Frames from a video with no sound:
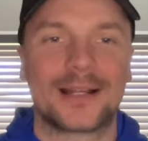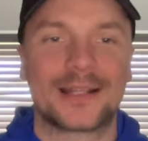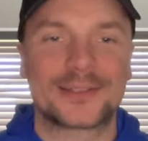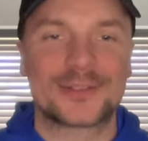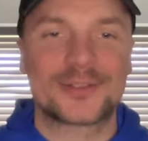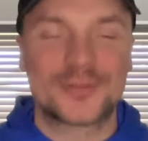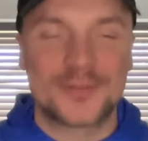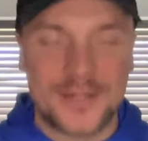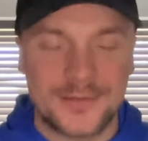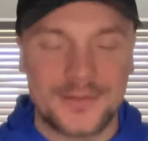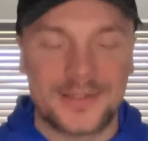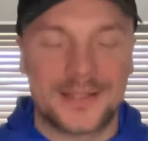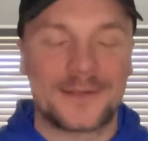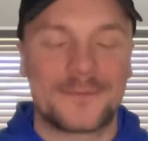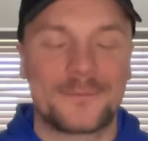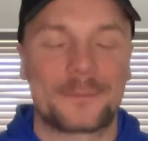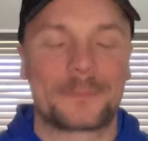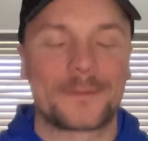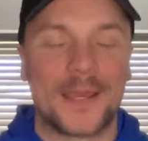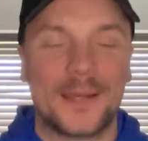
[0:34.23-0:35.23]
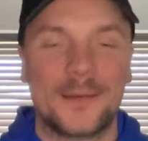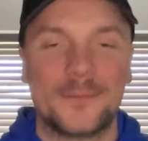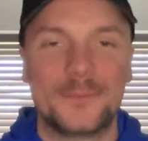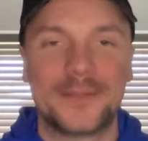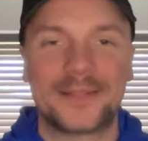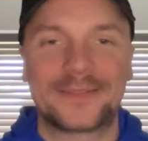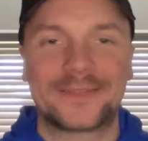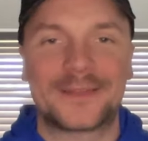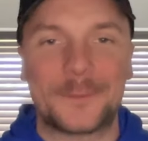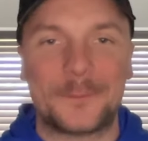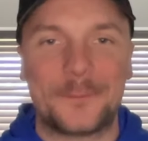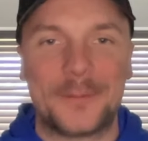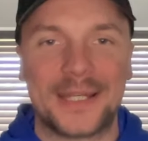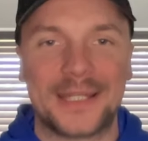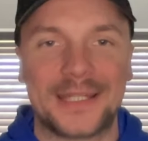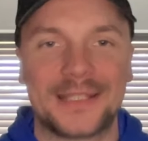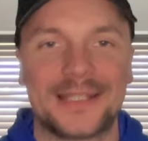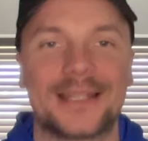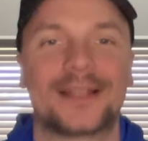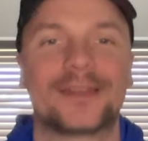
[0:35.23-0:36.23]
Mr.
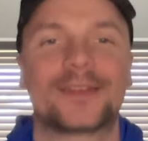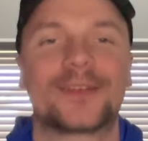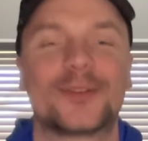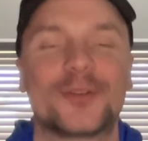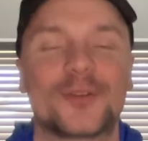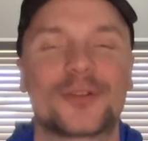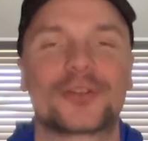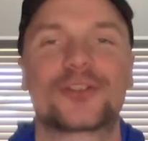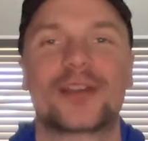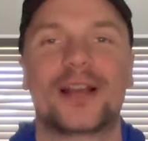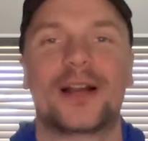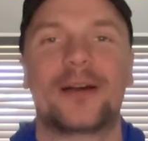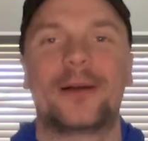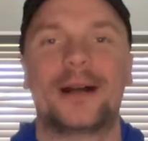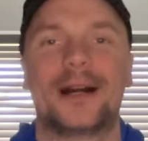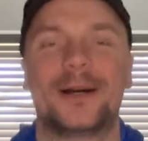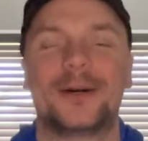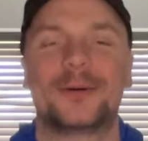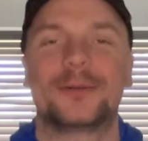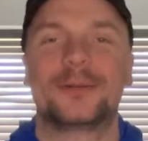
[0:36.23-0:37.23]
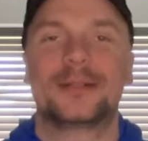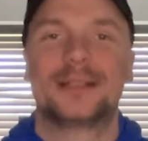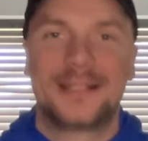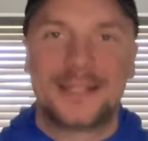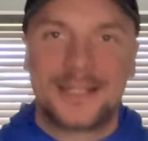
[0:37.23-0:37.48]
P gets another shout-out.